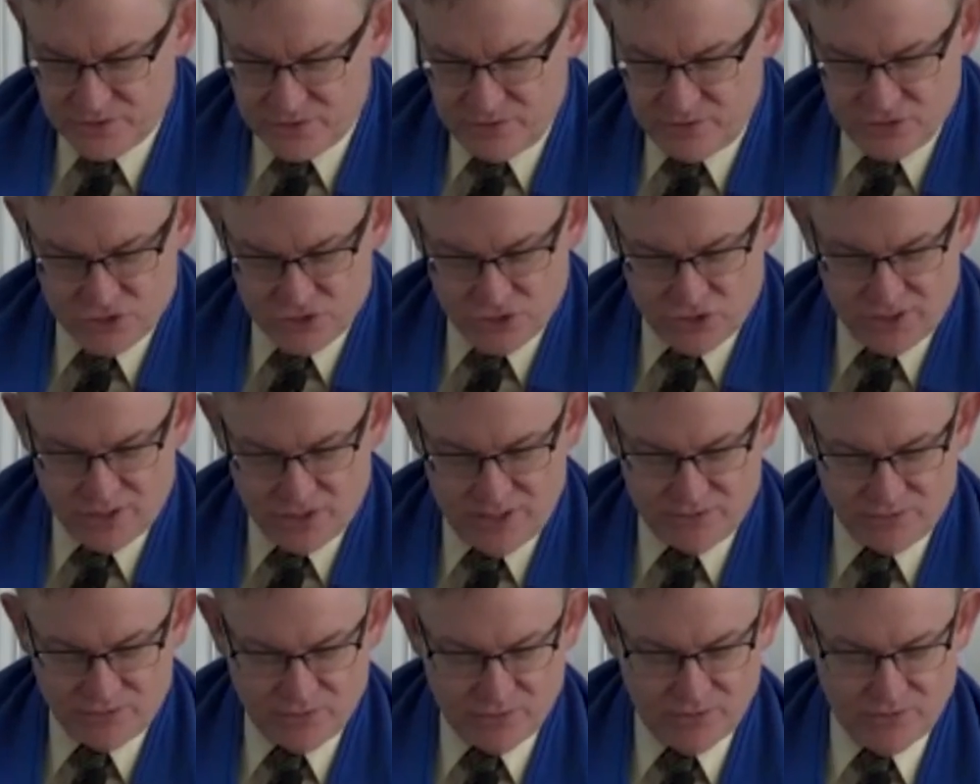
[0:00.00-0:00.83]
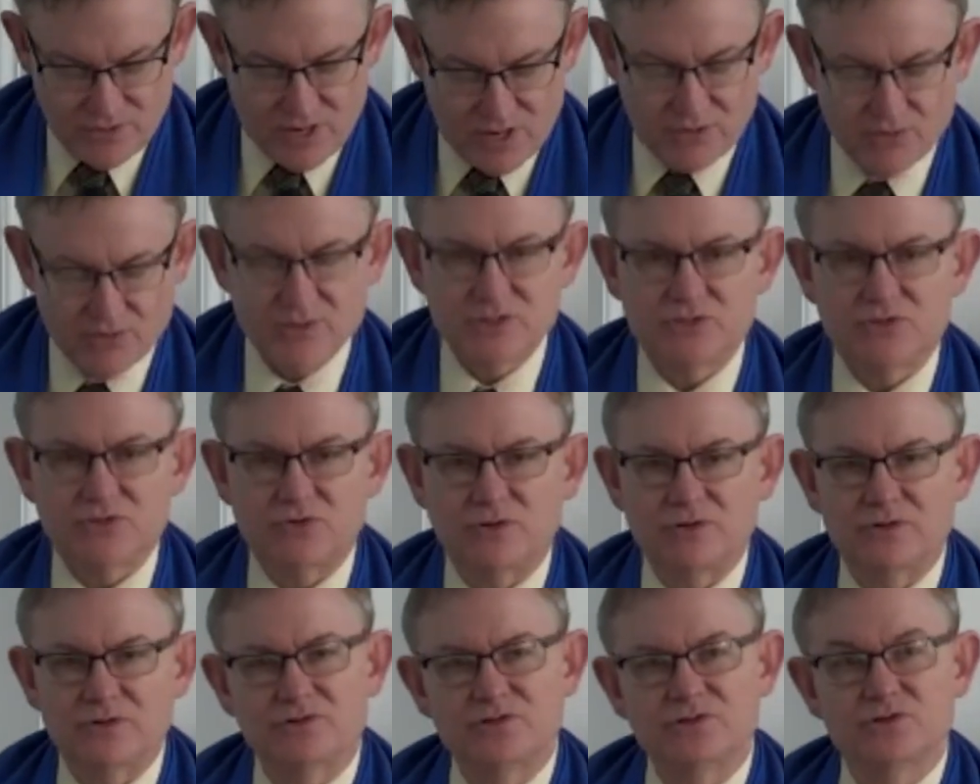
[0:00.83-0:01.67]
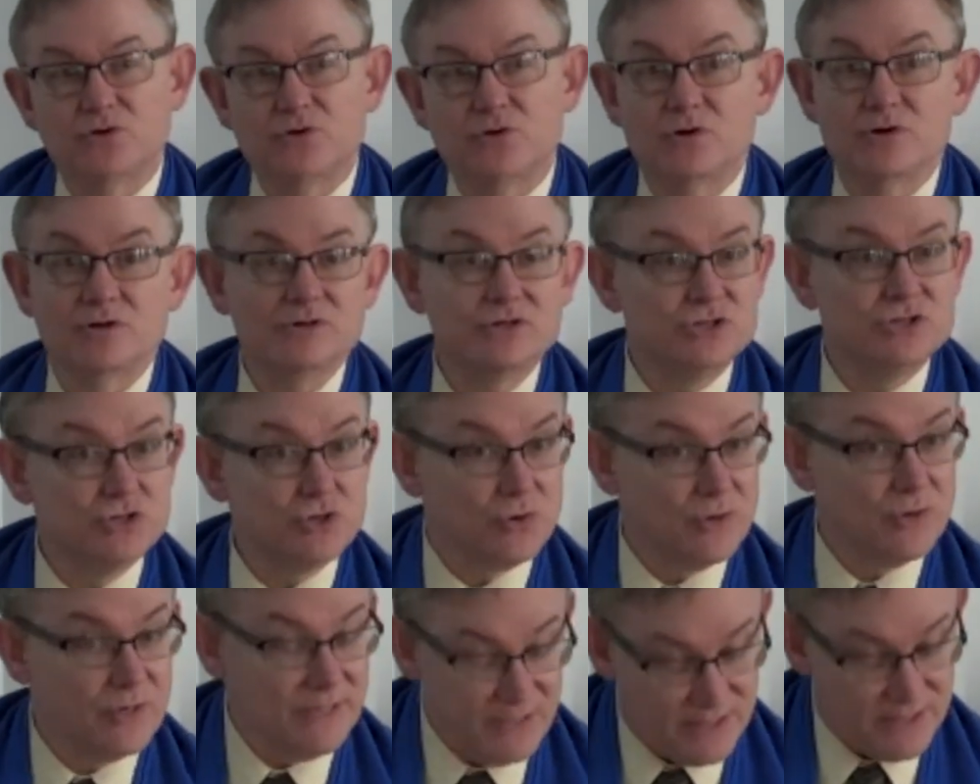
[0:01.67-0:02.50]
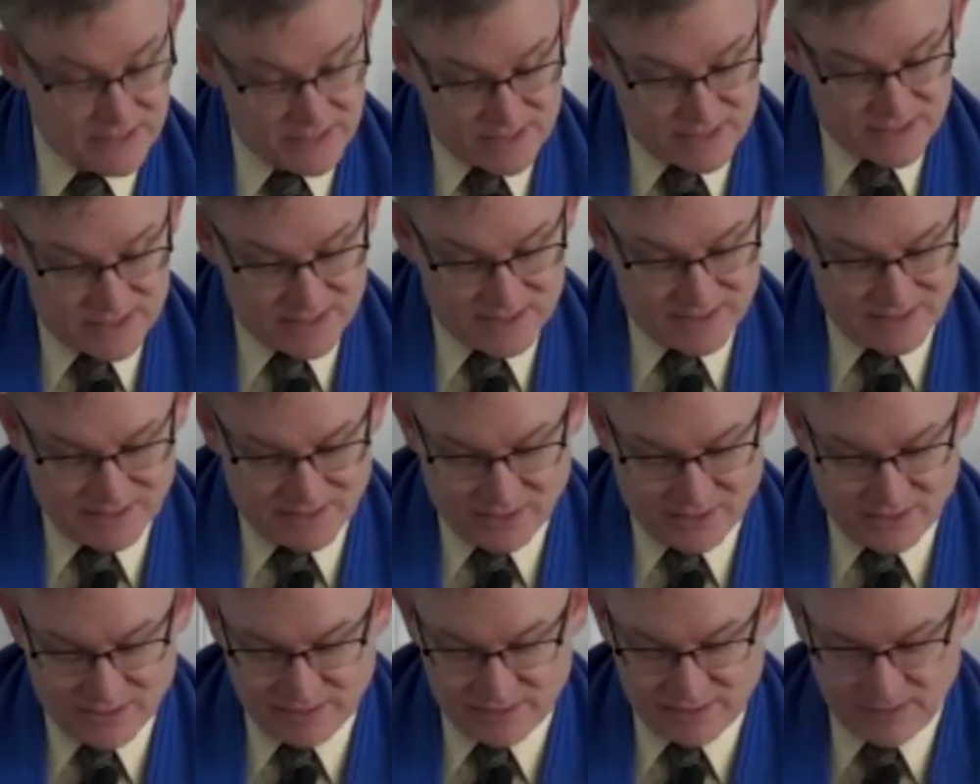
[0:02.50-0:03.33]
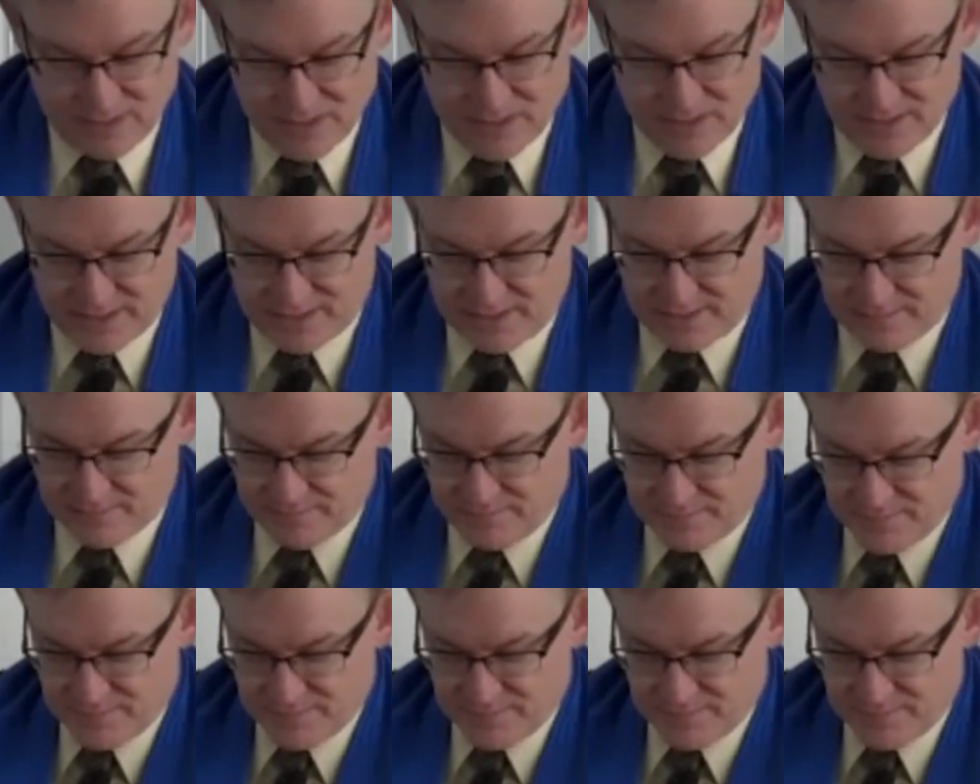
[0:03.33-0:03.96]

who journey through our doors or join us online.